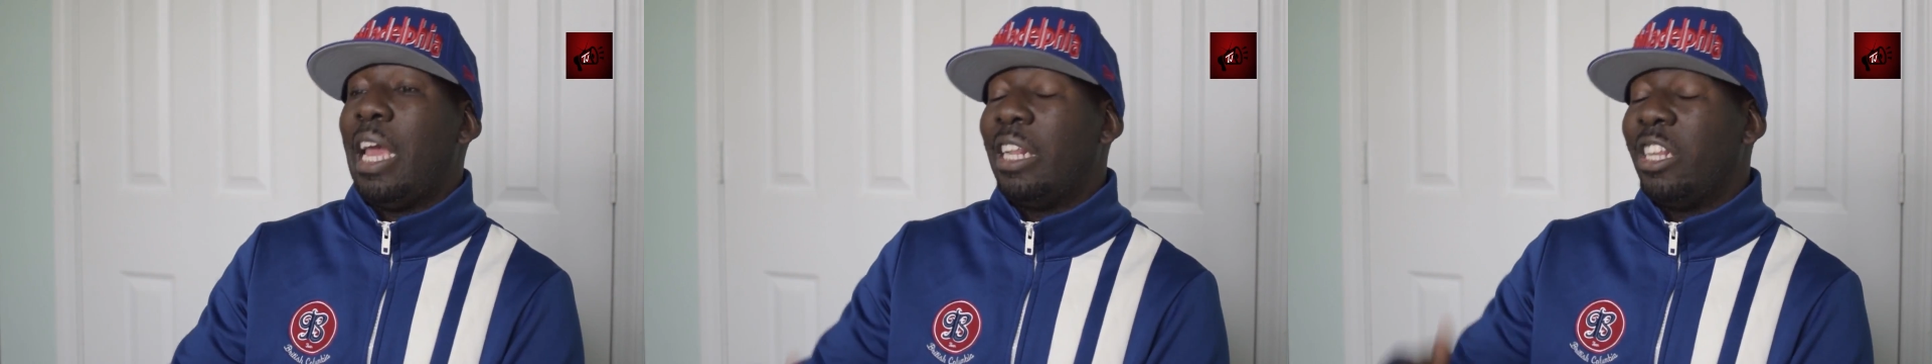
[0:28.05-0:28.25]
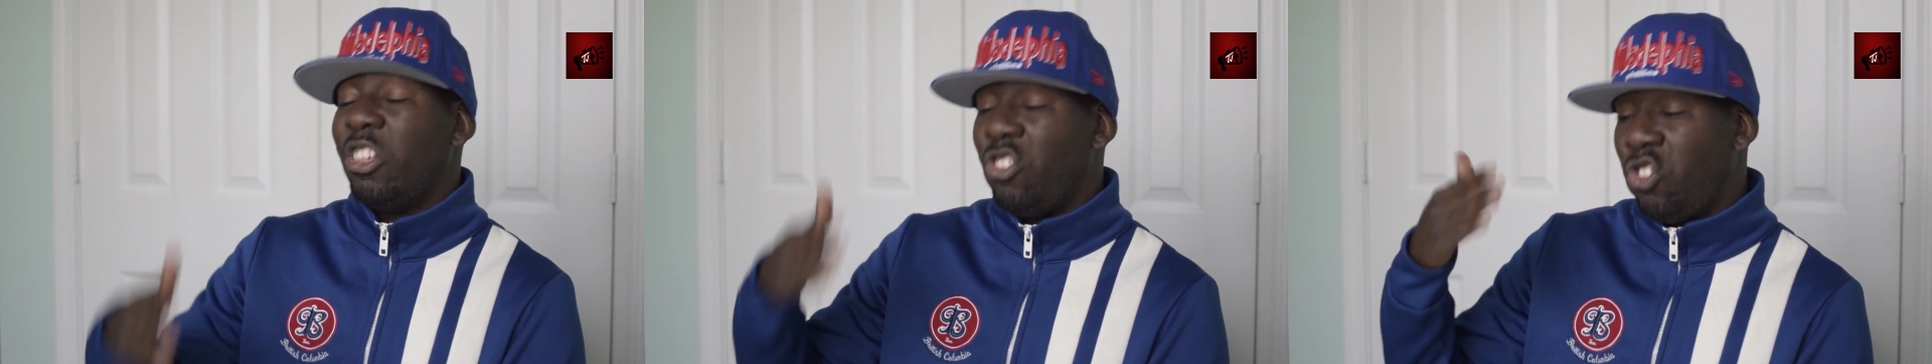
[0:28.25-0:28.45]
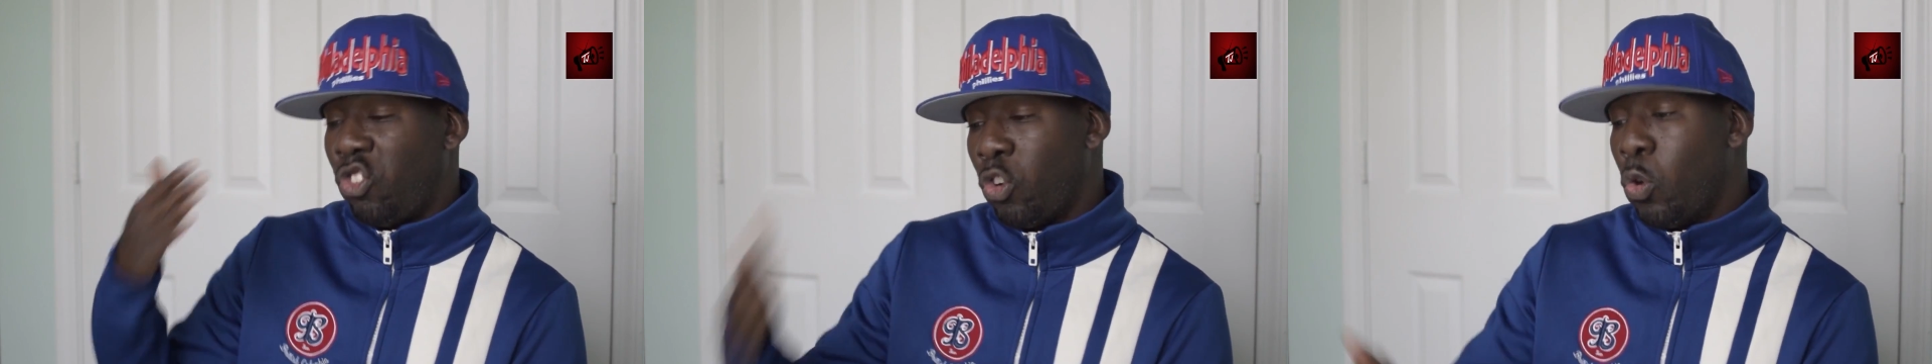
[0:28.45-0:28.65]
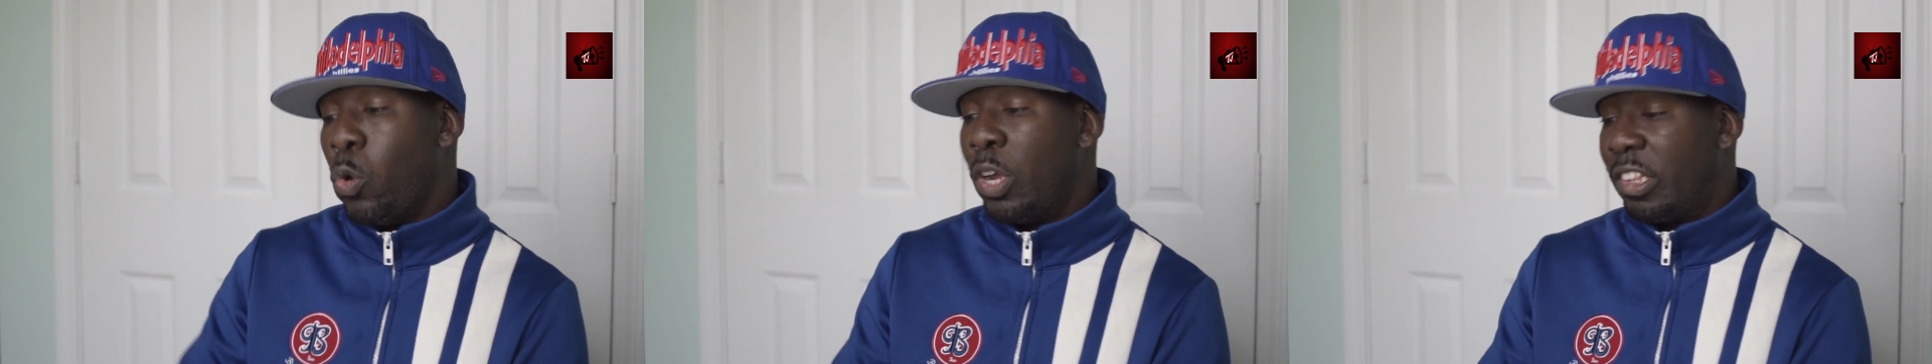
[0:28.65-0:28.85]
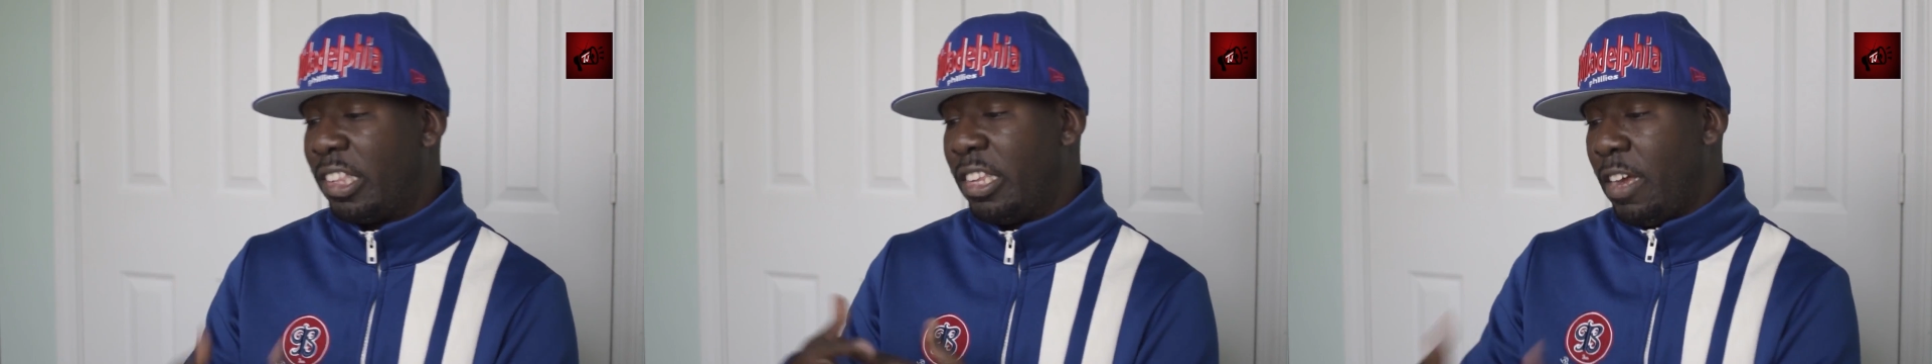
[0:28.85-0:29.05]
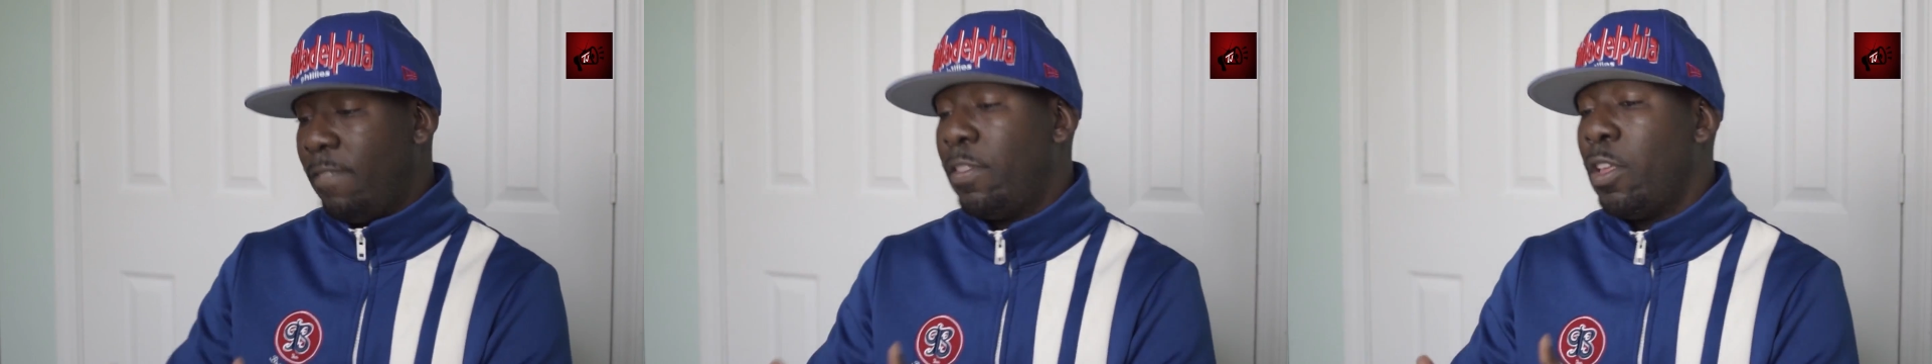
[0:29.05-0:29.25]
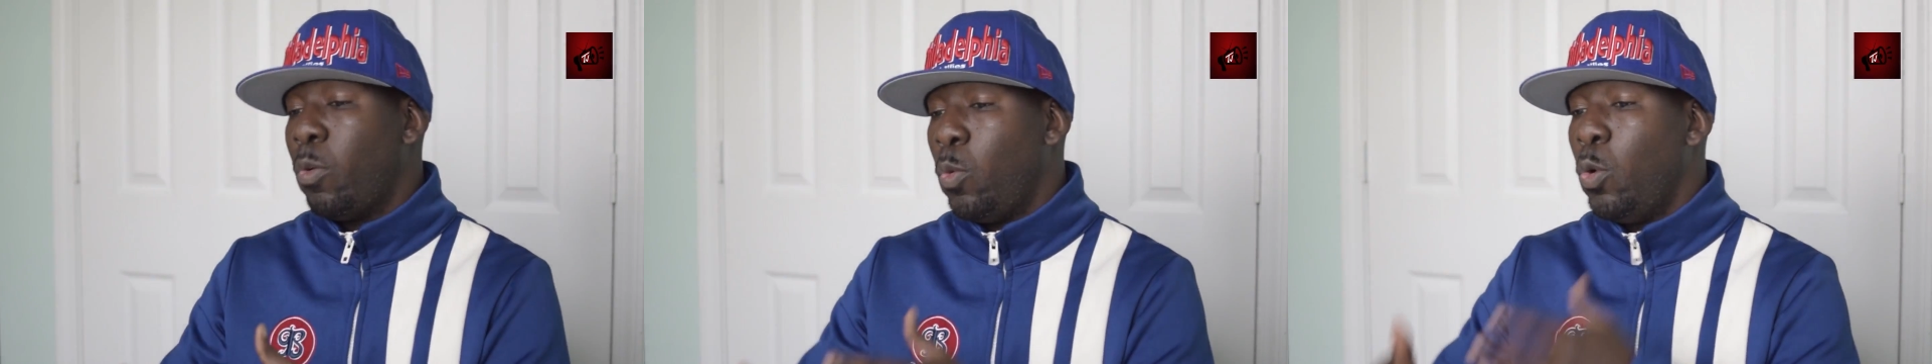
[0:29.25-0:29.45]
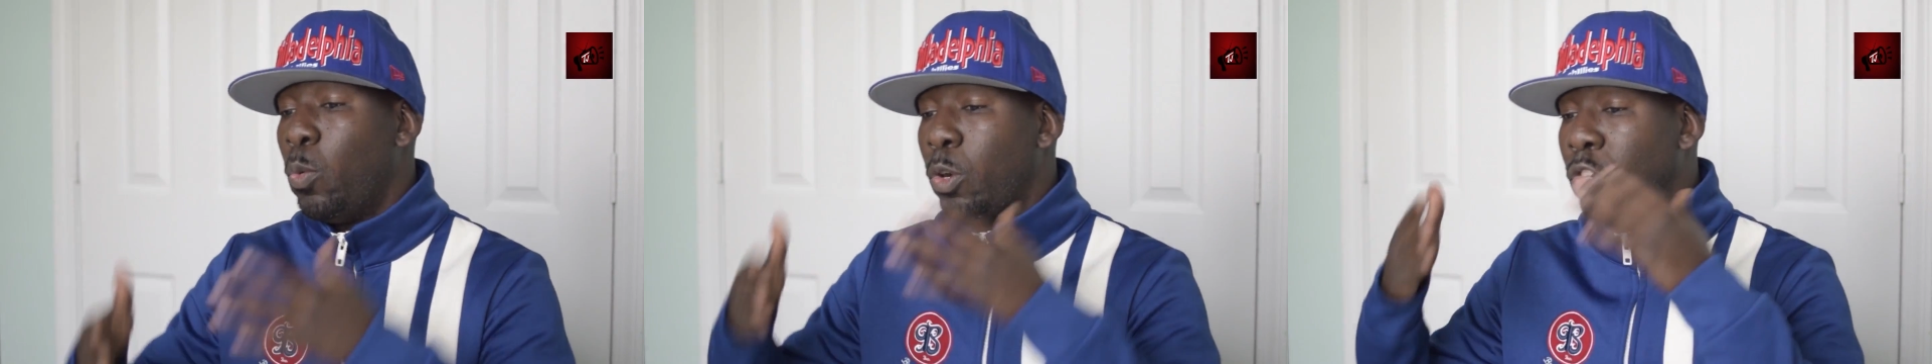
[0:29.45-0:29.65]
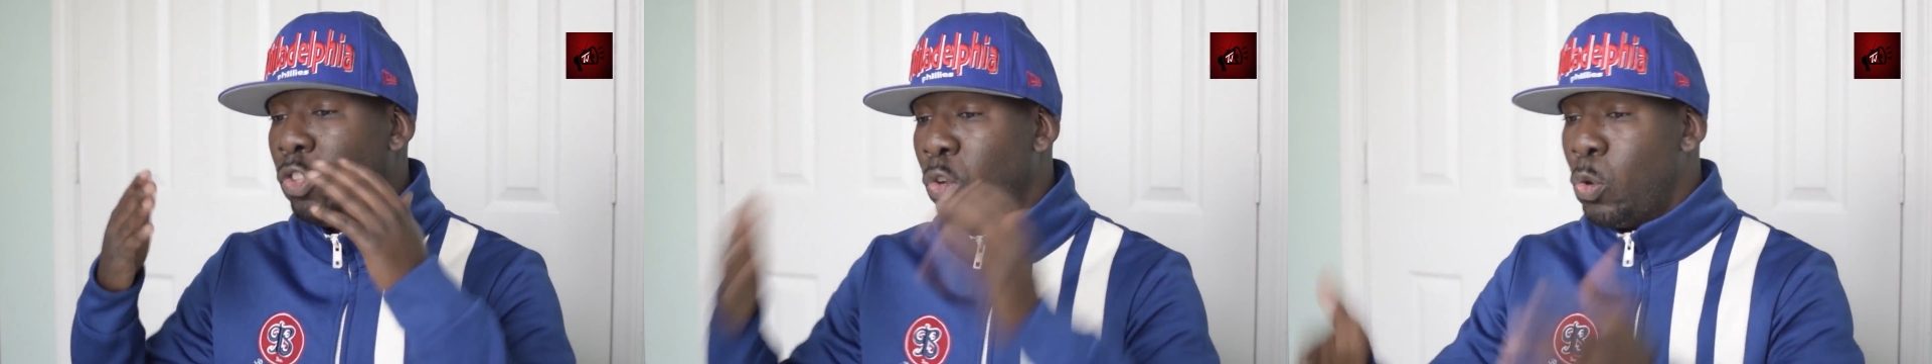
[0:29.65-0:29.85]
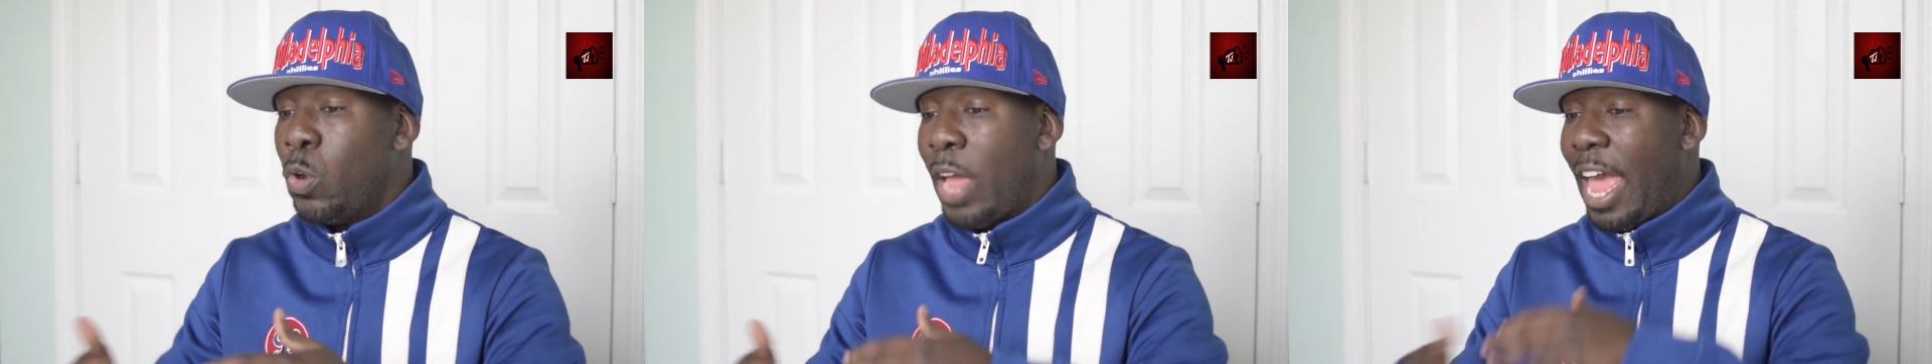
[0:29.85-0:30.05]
and enjoyed stuff that we were doing,